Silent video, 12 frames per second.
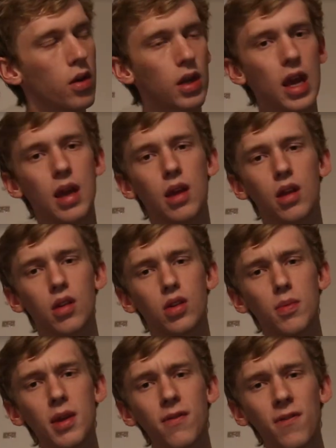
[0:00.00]
Okay,
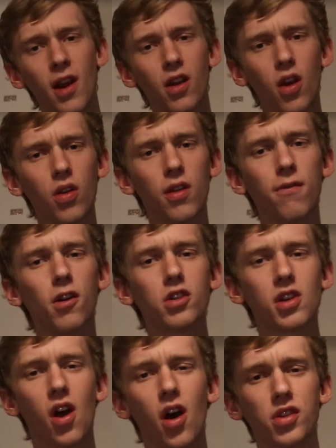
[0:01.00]
to be fair though, the
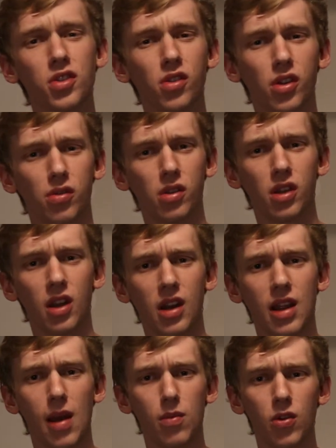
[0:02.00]
verts also look really good
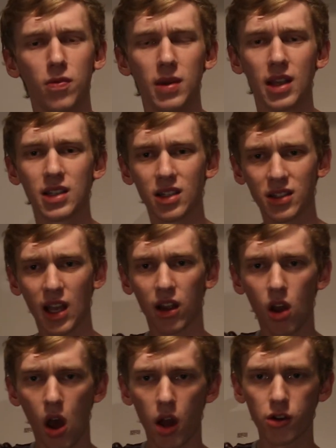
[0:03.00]
in that move because there's that
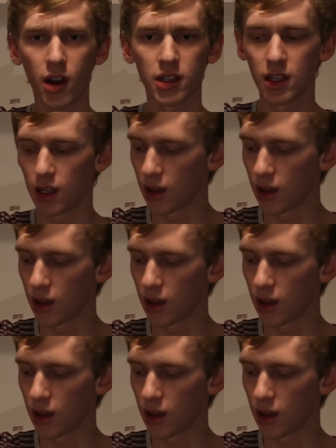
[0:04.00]
contrasting